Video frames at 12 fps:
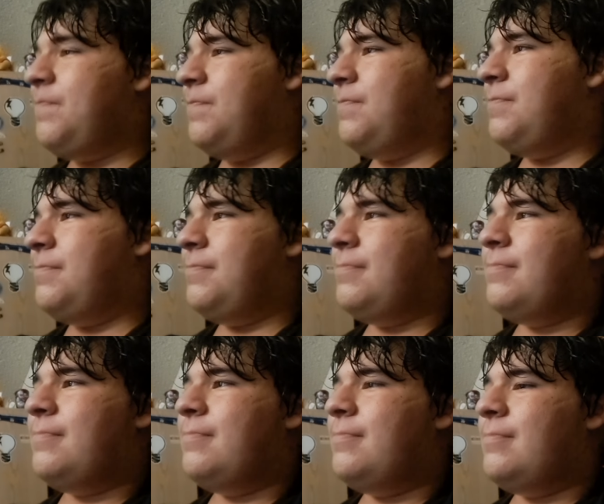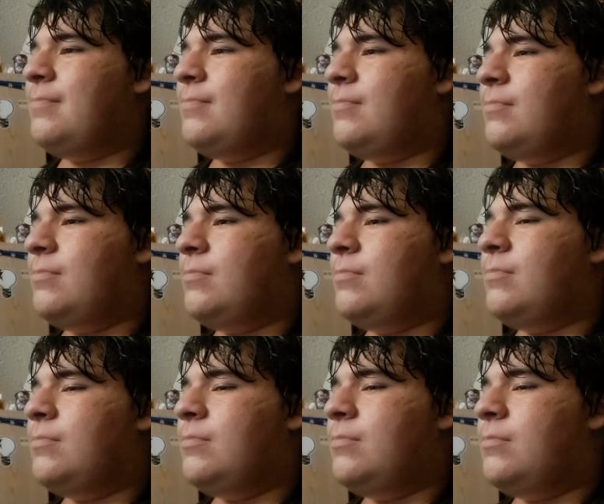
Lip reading: (silence)